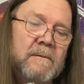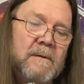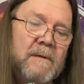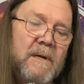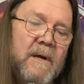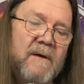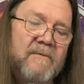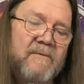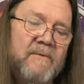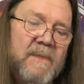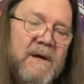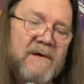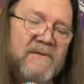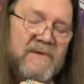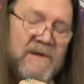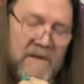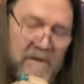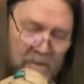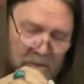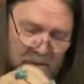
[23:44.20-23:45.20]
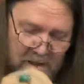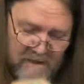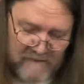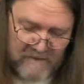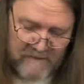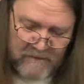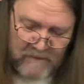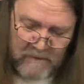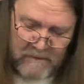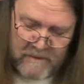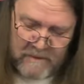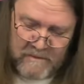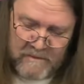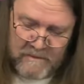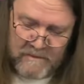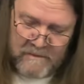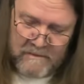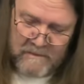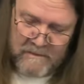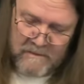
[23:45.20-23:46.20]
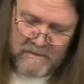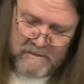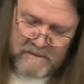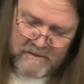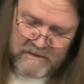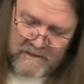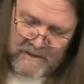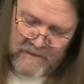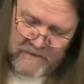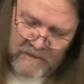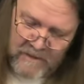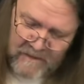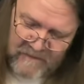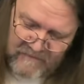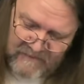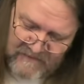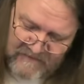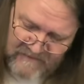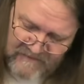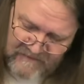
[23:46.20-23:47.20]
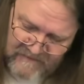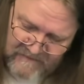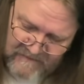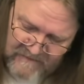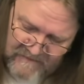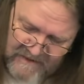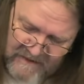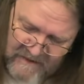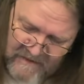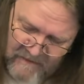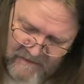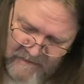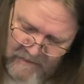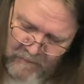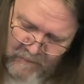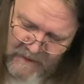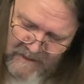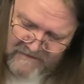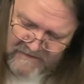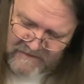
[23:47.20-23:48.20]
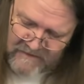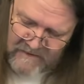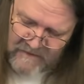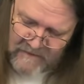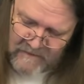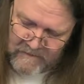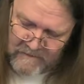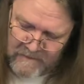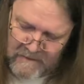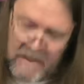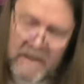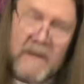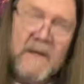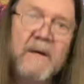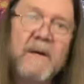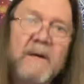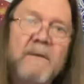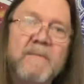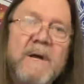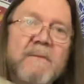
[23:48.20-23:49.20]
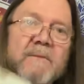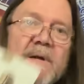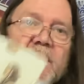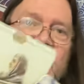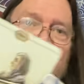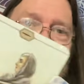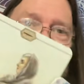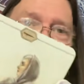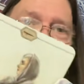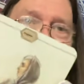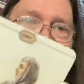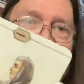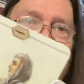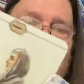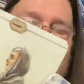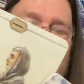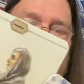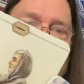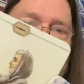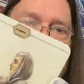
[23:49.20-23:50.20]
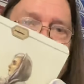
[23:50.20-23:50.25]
Love them as they go out the door. They're nervous. They don't know what to do. Maybe they'll be back.